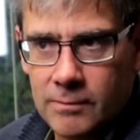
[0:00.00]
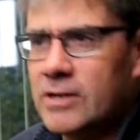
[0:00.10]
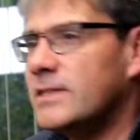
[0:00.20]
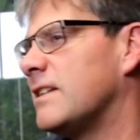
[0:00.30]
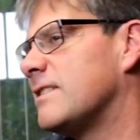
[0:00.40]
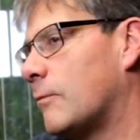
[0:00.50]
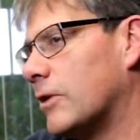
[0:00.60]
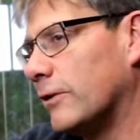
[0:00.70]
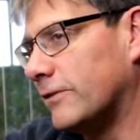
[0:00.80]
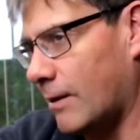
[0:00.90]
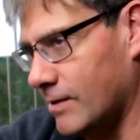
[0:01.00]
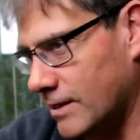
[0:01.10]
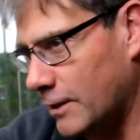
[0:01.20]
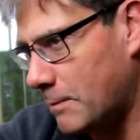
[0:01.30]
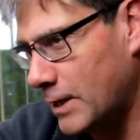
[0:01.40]
or I might send someone else that way,
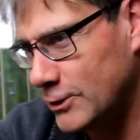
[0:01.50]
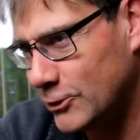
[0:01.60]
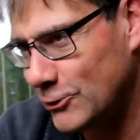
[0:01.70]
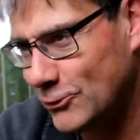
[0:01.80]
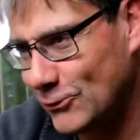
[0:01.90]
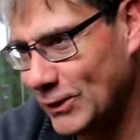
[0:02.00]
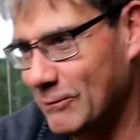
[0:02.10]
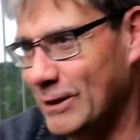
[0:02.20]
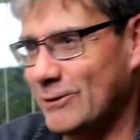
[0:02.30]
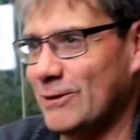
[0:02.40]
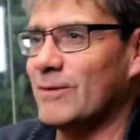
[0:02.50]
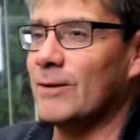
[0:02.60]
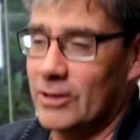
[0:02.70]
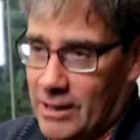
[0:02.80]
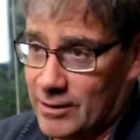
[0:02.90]
another PhD student that way or
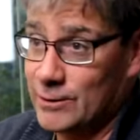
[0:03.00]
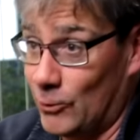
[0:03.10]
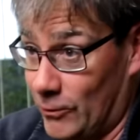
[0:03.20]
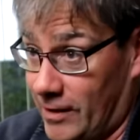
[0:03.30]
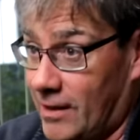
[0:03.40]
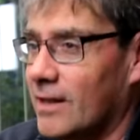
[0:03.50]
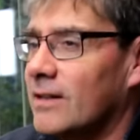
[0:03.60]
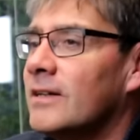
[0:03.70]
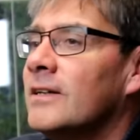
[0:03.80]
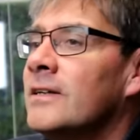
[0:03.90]
something. We'll go exploring that.